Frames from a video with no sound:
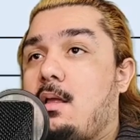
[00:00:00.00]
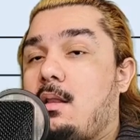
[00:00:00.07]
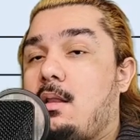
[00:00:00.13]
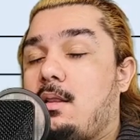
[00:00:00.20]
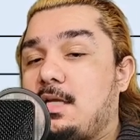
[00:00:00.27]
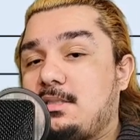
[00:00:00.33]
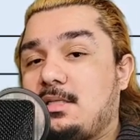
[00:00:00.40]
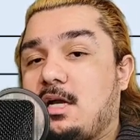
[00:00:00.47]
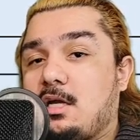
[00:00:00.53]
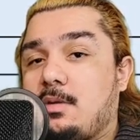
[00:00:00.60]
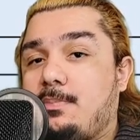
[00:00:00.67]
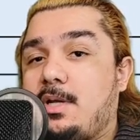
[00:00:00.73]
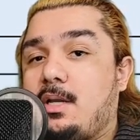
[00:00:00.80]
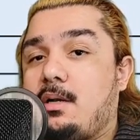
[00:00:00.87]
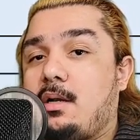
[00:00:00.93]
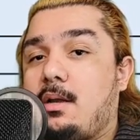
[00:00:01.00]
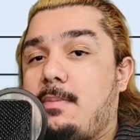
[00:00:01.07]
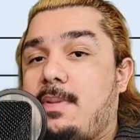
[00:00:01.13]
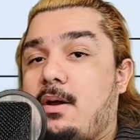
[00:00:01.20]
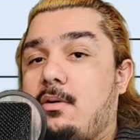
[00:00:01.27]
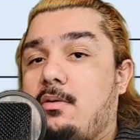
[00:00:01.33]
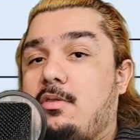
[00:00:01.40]
let's talk a bit
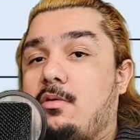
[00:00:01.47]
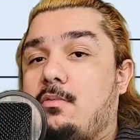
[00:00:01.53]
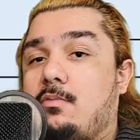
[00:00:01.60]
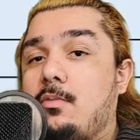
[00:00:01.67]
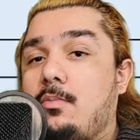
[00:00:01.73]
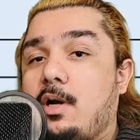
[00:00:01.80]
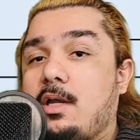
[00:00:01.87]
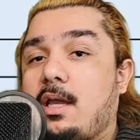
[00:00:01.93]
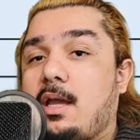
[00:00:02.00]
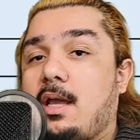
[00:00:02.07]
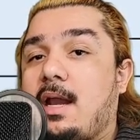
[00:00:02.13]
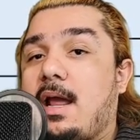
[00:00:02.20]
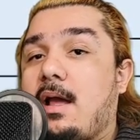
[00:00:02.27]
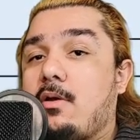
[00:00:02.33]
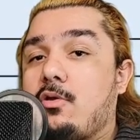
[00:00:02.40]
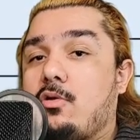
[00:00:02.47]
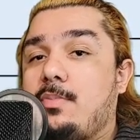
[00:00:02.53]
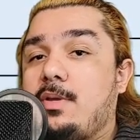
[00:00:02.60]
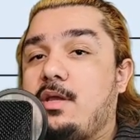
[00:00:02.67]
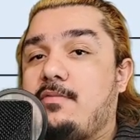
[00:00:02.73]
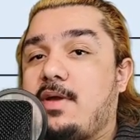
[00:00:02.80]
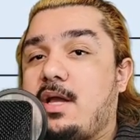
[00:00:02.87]
about the rubric and how you'll
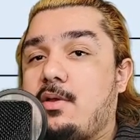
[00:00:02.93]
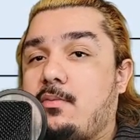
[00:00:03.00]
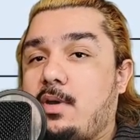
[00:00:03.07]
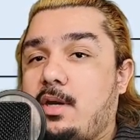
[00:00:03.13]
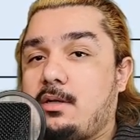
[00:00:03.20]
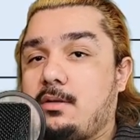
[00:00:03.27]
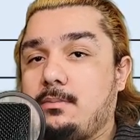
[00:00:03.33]
be evaluated.